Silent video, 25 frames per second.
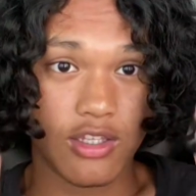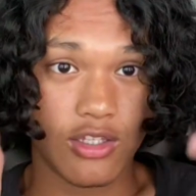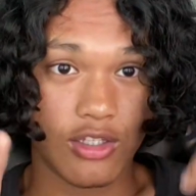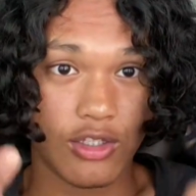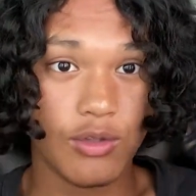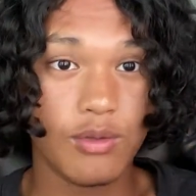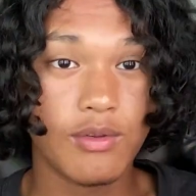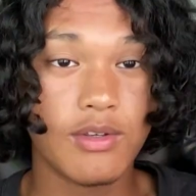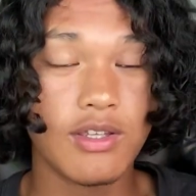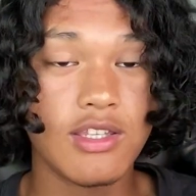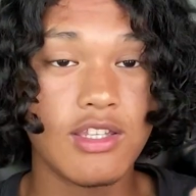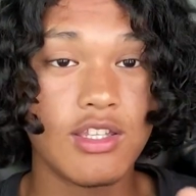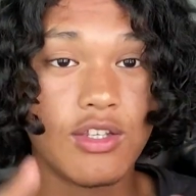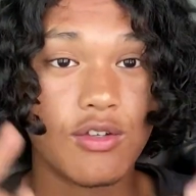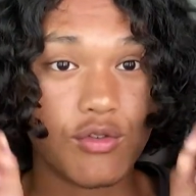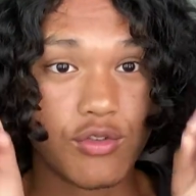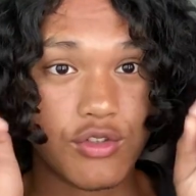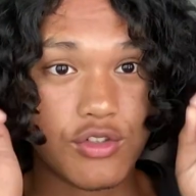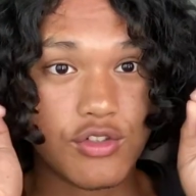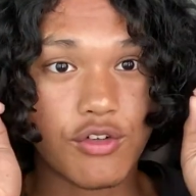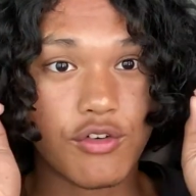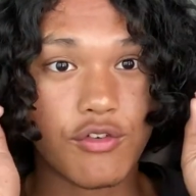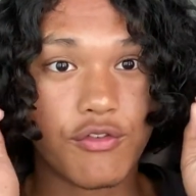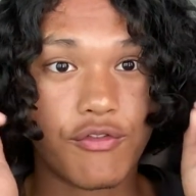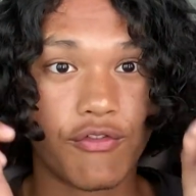you can
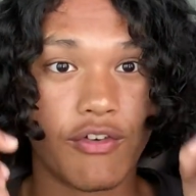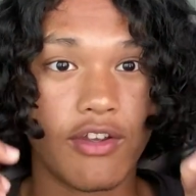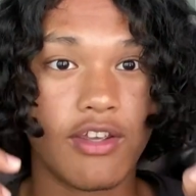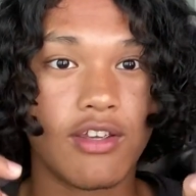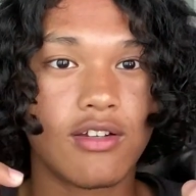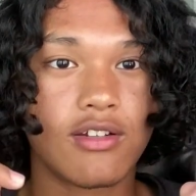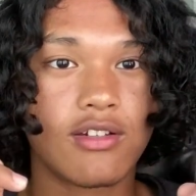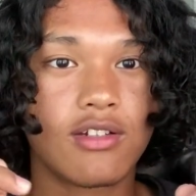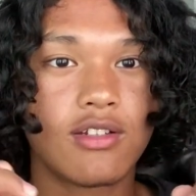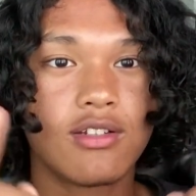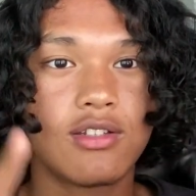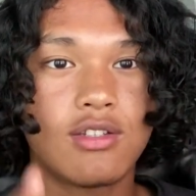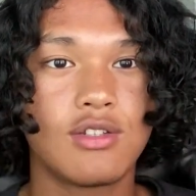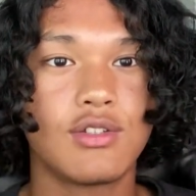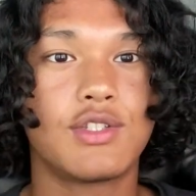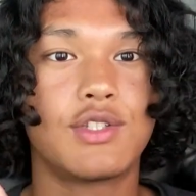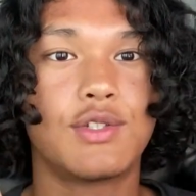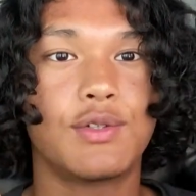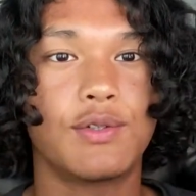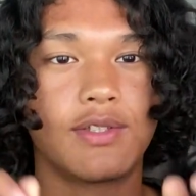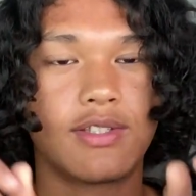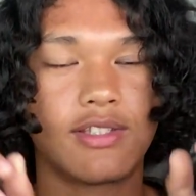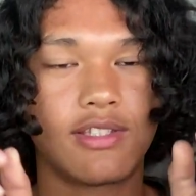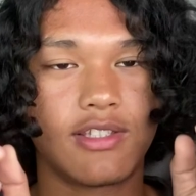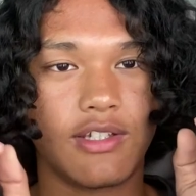use your finger to
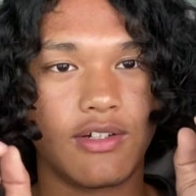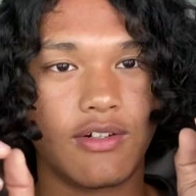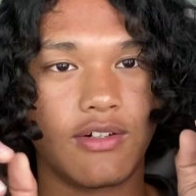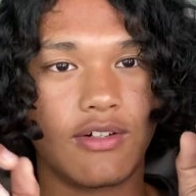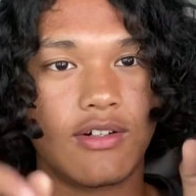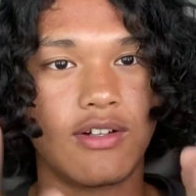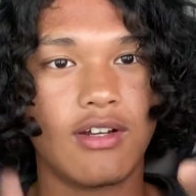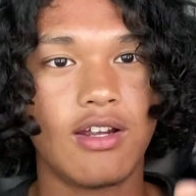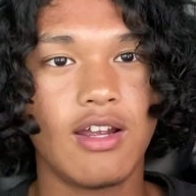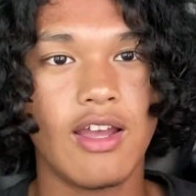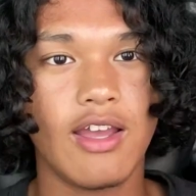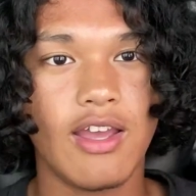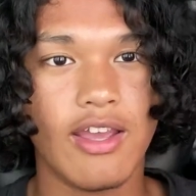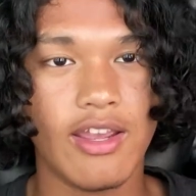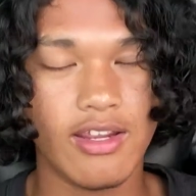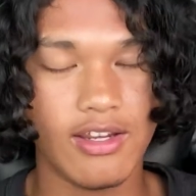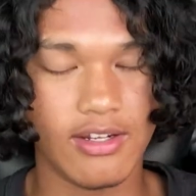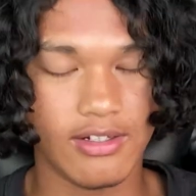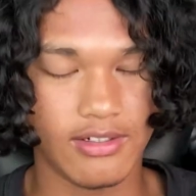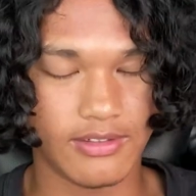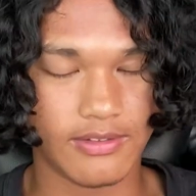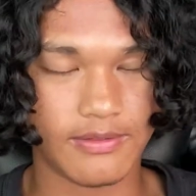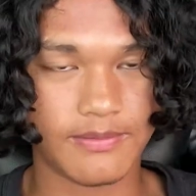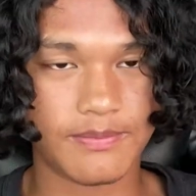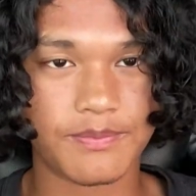twist your
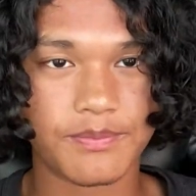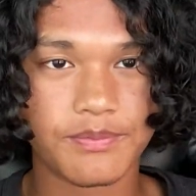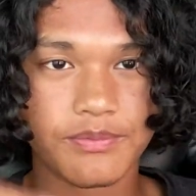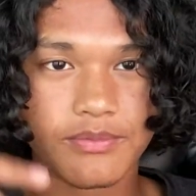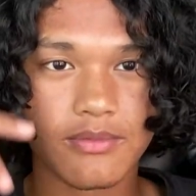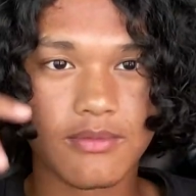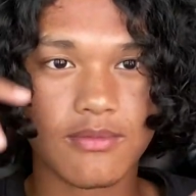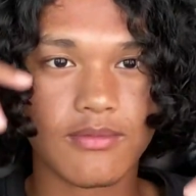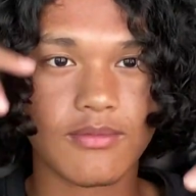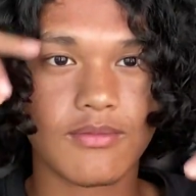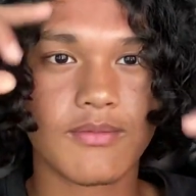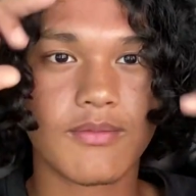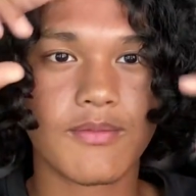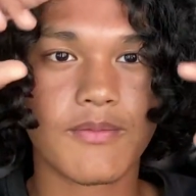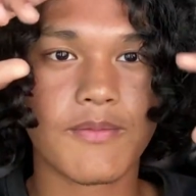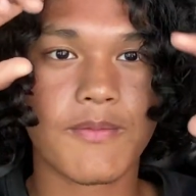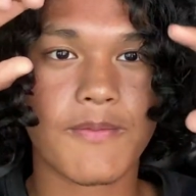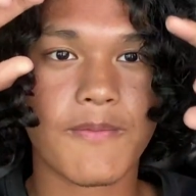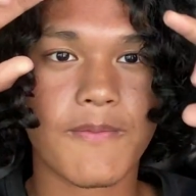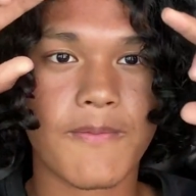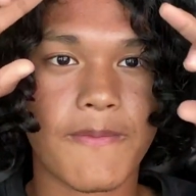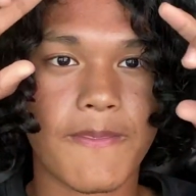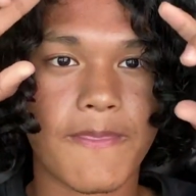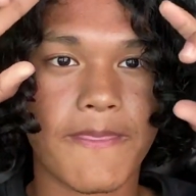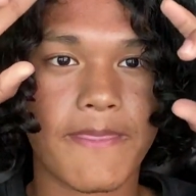hair.
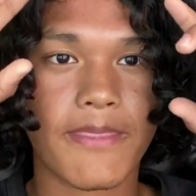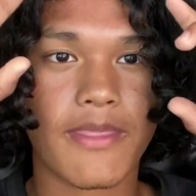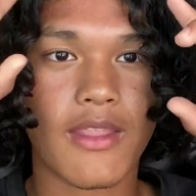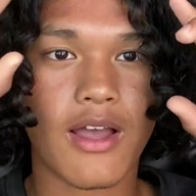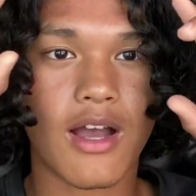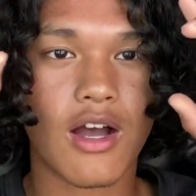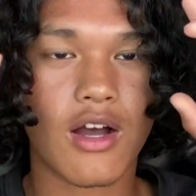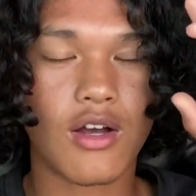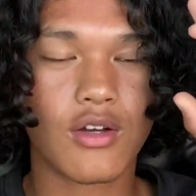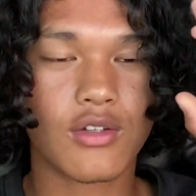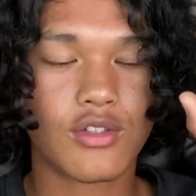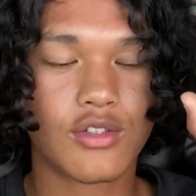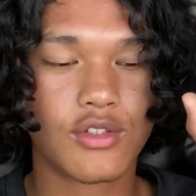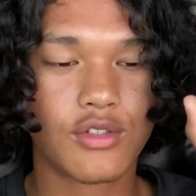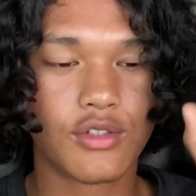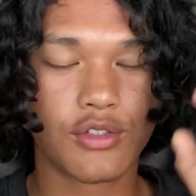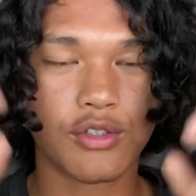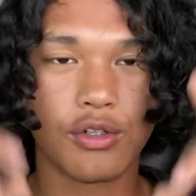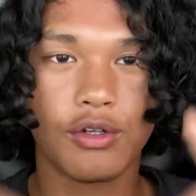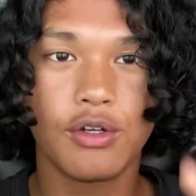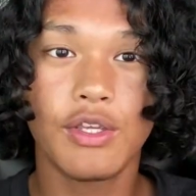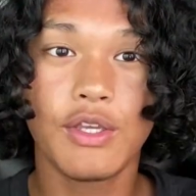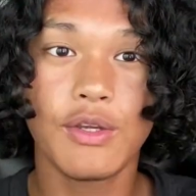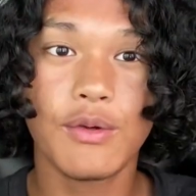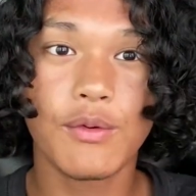Now, to
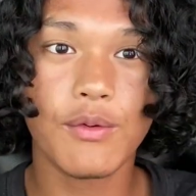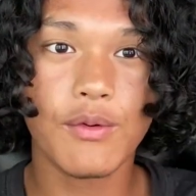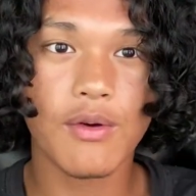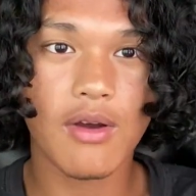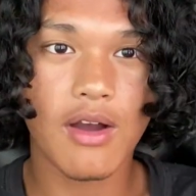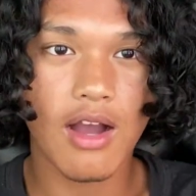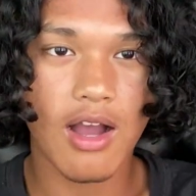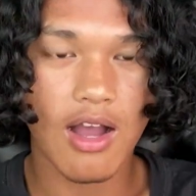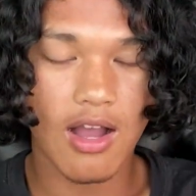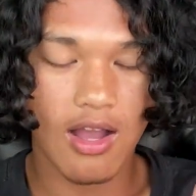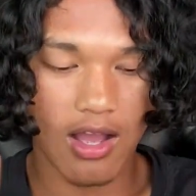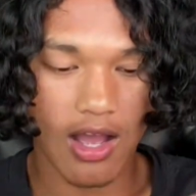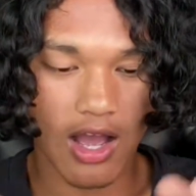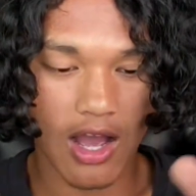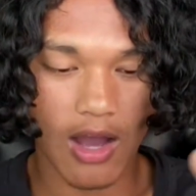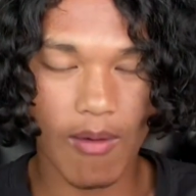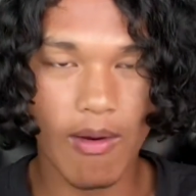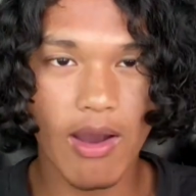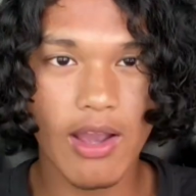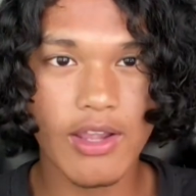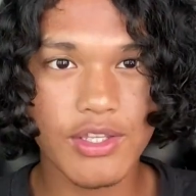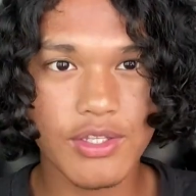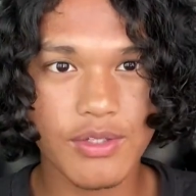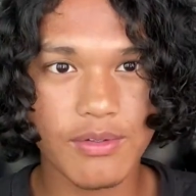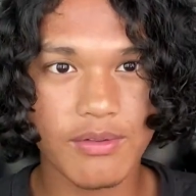show you how
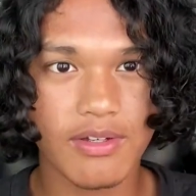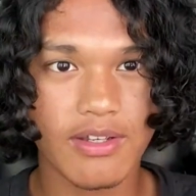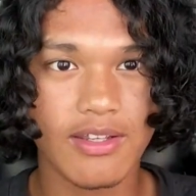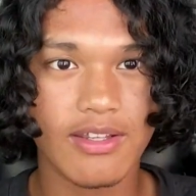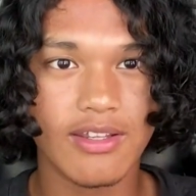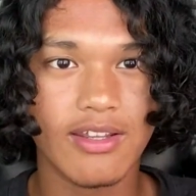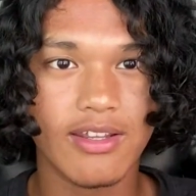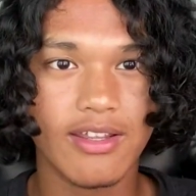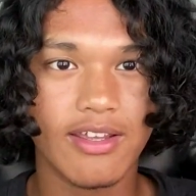I do it